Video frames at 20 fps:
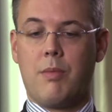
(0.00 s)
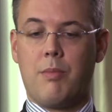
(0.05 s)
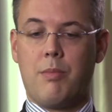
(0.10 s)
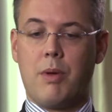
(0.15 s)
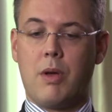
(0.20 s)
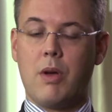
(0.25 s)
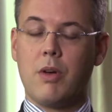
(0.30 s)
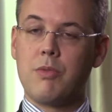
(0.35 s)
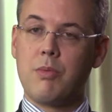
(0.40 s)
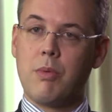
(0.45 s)

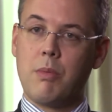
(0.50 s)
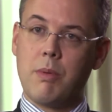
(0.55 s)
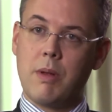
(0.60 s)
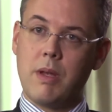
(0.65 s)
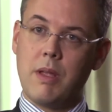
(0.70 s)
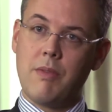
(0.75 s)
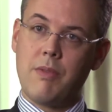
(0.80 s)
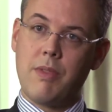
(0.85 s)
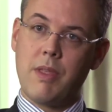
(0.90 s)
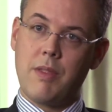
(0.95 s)
Because we
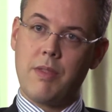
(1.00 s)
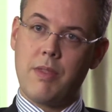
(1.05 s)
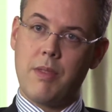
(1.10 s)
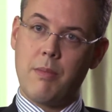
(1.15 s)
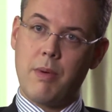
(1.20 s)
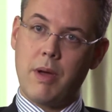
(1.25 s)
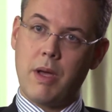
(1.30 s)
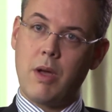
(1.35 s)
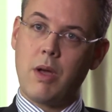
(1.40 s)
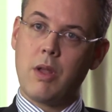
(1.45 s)
believe that the
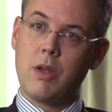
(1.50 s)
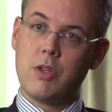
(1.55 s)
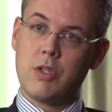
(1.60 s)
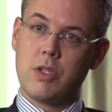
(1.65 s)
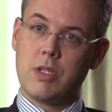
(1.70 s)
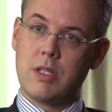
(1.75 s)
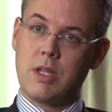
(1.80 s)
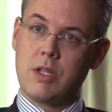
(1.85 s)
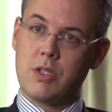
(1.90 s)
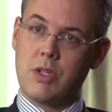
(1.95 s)
biology
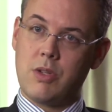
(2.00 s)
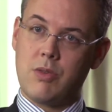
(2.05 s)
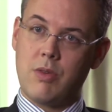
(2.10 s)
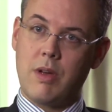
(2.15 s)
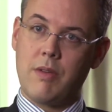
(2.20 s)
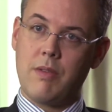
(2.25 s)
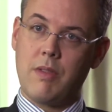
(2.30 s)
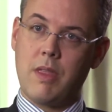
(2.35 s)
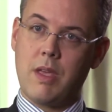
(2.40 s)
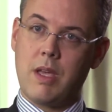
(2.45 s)
is actually
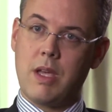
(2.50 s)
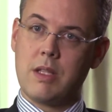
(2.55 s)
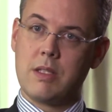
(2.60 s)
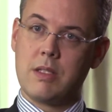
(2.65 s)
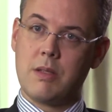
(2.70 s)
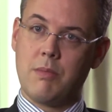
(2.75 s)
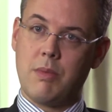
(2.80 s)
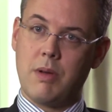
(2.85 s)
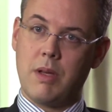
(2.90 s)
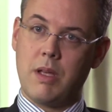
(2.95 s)
driving the
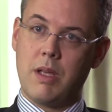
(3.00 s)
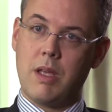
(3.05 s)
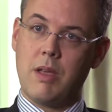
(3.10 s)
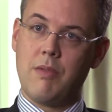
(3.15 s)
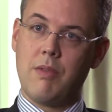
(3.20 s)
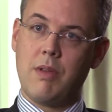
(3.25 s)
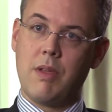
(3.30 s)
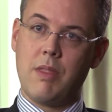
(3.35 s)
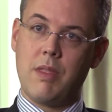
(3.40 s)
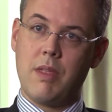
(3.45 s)
cancer by
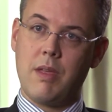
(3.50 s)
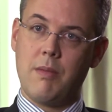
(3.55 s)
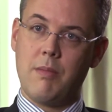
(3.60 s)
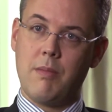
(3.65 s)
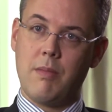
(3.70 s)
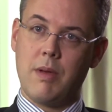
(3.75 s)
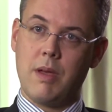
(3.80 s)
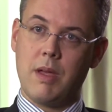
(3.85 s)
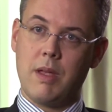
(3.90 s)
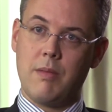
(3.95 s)
giving
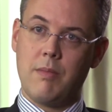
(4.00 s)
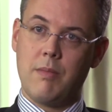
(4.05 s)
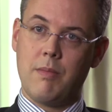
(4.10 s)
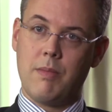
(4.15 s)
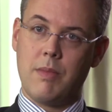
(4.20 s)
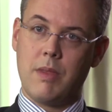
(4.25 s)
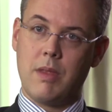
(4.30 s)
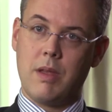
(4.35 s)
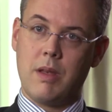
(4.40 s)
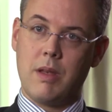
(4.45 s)
them
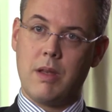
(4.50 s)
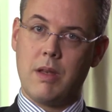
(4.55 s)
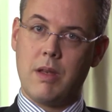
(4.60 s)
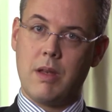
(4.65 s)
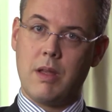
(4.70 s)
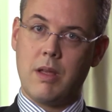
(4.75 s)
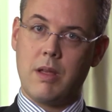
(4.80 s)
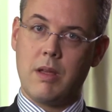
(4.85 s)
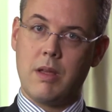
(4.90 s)
and